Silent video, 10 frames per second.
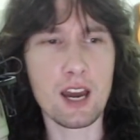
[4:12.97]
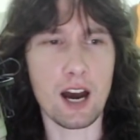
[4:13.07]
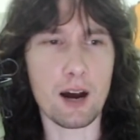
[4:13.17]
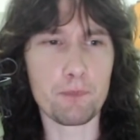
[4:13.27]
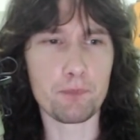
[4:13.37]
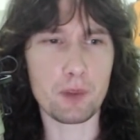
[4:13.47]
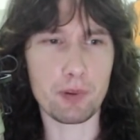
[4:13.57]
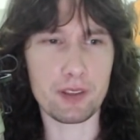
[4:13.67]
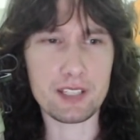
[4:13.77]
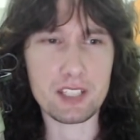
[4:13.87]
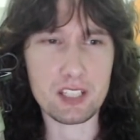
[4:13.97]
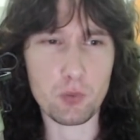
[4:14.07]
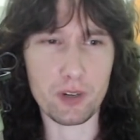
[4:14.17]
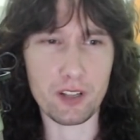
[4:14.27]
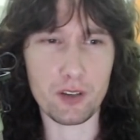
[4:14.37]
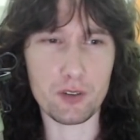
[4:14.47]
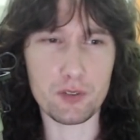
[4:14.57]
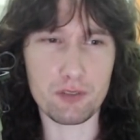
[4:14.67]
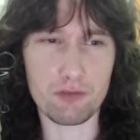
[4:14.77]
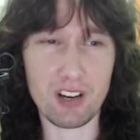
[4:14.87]
But this is one of
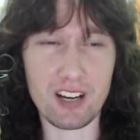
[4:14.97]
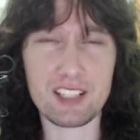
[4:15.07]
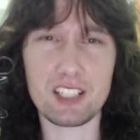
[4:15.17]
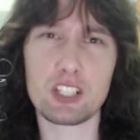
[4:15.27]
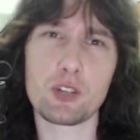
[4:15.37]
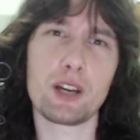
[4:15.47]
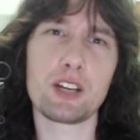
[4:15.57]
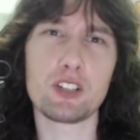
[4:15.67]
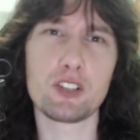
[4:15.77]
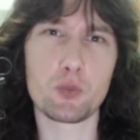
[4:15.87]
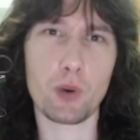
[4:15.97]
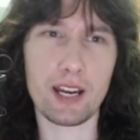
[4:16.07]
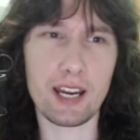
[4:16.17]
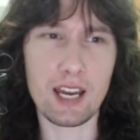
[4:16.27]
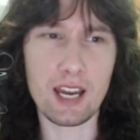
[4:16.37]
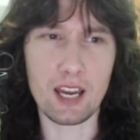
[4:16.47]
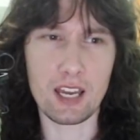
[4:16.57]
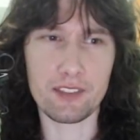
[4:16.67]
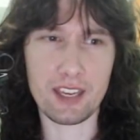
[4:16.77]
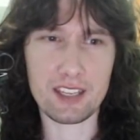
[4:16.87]
those rare situations where
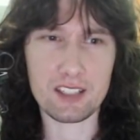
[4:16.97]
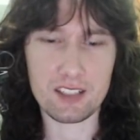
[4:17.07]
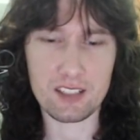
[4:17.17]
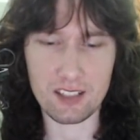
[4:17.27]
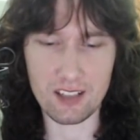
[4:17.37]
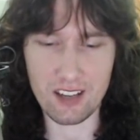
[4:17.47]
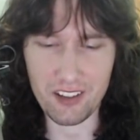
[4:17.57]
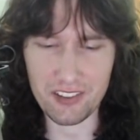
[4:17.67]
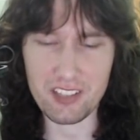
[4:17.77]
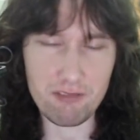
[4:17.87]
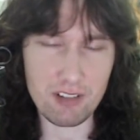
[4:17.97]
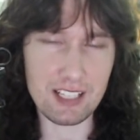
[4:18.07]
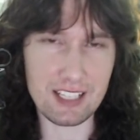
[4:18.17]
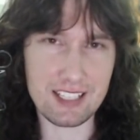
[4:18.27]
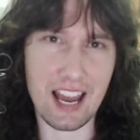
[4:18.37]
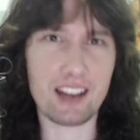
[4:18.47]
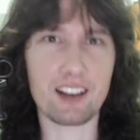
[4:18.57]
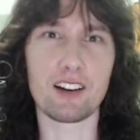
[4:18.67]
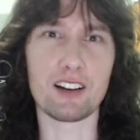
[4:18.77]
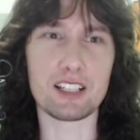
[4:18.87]
there's nothing really to
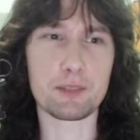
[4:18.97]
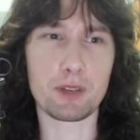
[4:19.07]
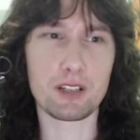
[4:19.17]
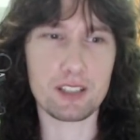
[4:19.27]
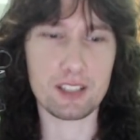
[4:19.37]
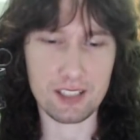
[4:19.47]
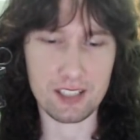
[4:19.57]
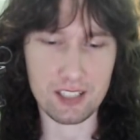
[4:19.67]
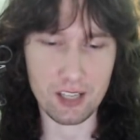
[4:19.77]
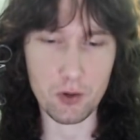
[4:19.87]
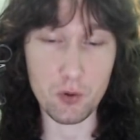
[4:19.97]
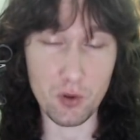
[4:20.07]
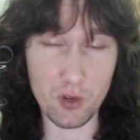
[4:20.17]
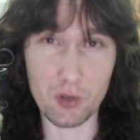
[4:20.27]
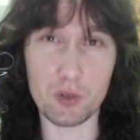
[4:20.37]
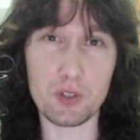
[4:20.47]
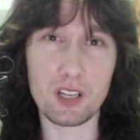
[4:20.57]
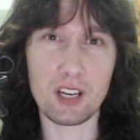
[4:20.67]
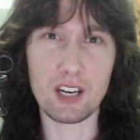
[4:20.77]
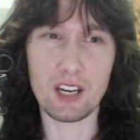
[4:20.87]
analyze because it's so good.
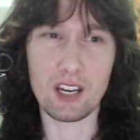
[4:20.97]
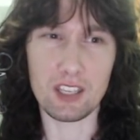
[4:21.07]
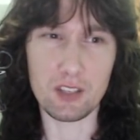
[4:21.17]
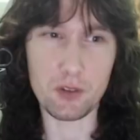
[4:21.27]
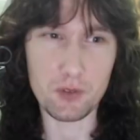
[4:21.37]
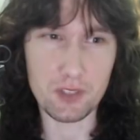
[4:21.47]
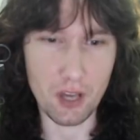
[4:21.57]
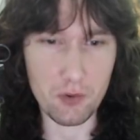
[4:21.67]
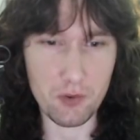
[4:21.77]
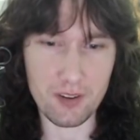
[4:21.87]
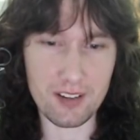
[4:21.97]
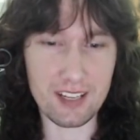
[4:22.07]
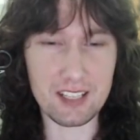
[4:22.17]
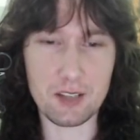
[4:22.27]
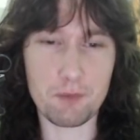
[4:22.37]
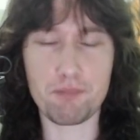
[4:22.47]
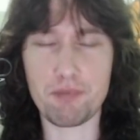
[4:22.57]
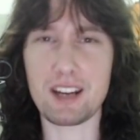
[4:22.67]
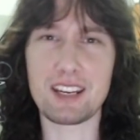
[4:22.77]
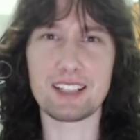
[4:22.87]
You don't need to
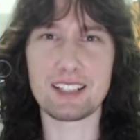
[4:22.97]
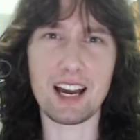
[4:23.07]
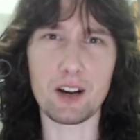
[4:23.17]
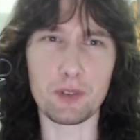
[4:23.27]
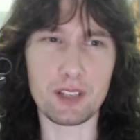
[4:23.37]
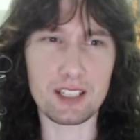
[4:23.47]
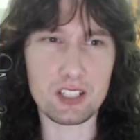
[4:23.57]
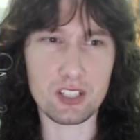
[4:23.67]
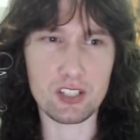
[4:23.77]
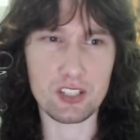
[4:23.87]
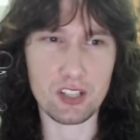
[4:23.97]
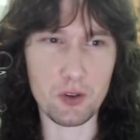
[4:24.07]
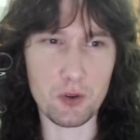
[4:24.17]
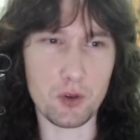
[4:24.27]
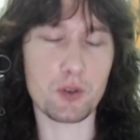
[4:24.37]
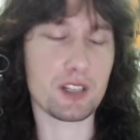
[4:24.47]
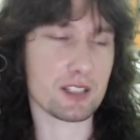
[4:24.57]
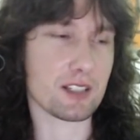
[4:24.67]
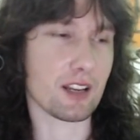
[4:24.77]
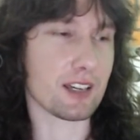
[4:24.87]
break it down. It's just so good.
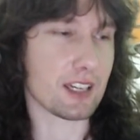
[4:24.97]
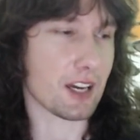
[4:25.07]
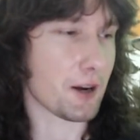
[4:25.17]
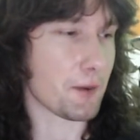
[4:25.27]
It's like